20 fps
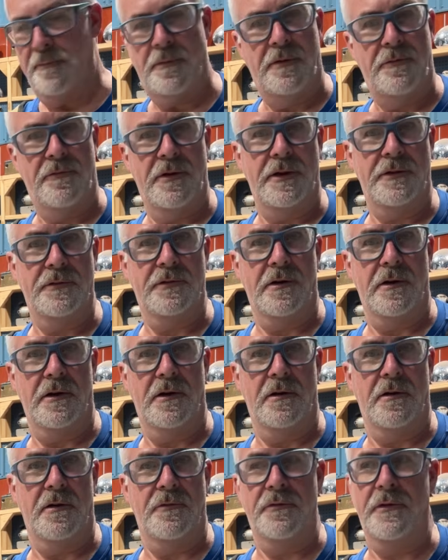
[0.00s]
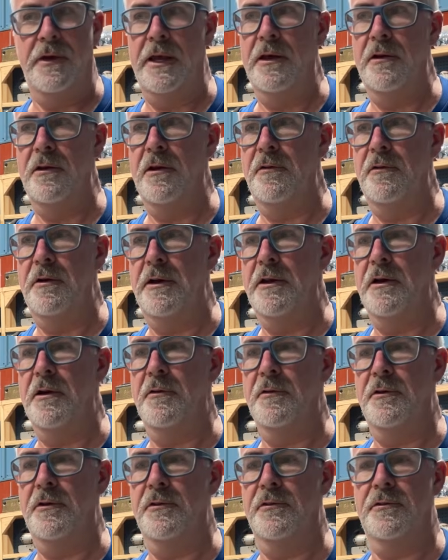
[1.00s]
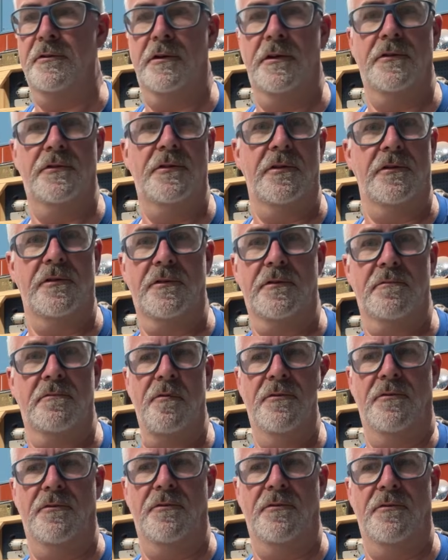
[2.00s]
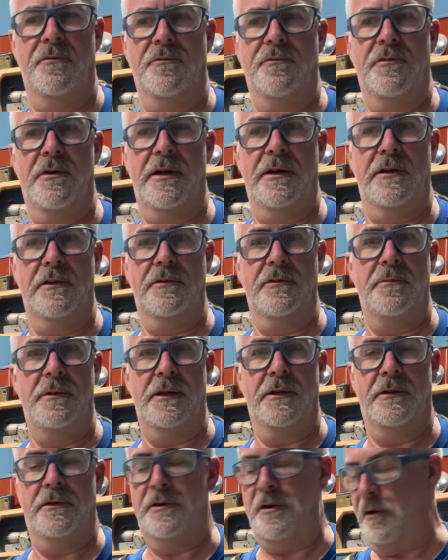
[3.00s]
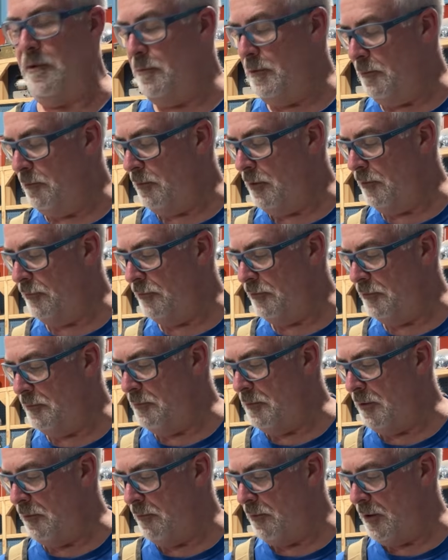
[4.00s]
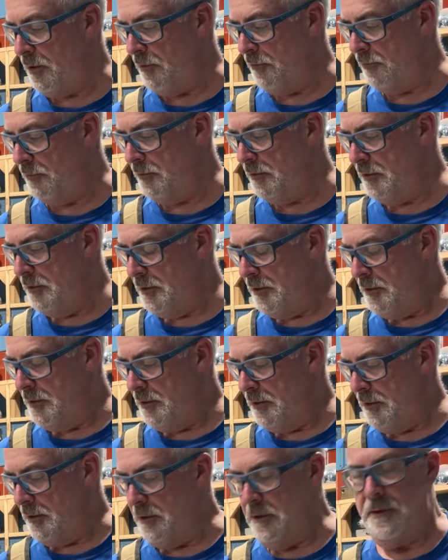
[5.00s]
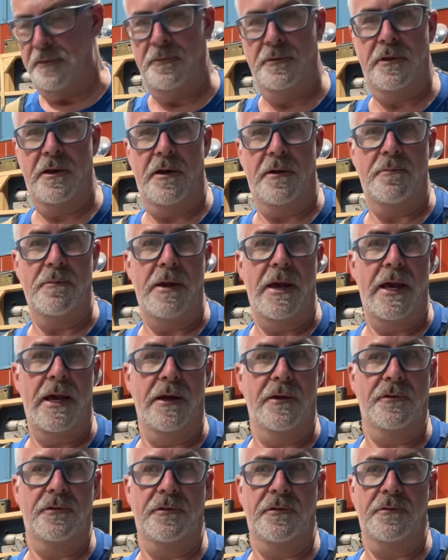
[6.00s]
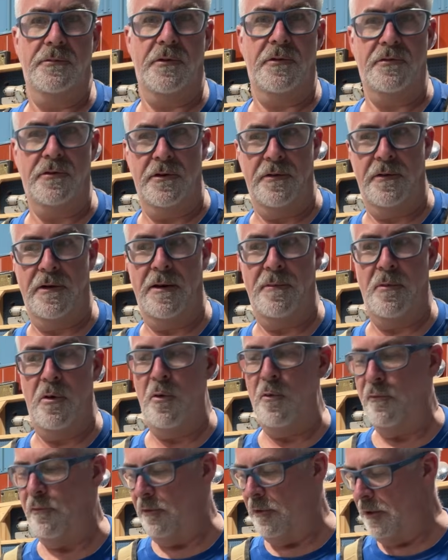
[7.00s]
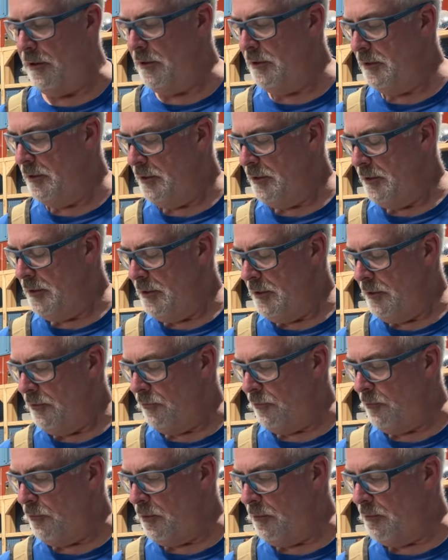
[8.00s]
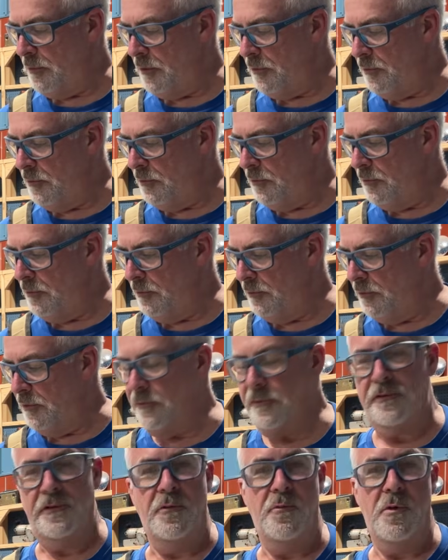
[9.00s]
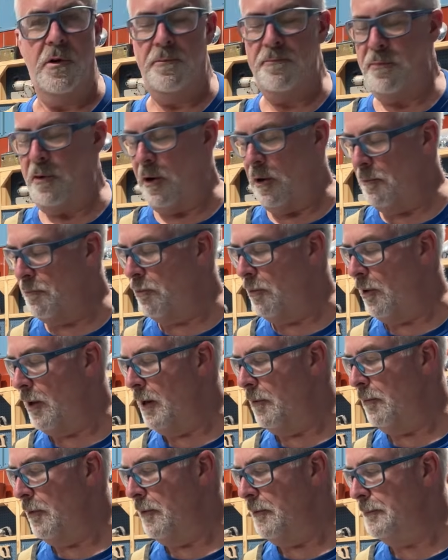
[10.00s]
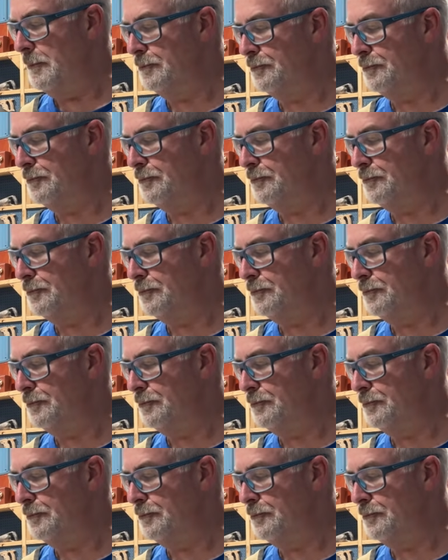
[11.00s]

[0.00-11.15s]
my vent on or fan on right now because it's just, I don't find it to be terribly pleasant to be around without a mask, especially when I'm over it. So what I'm gonna do, this is a 1-part primer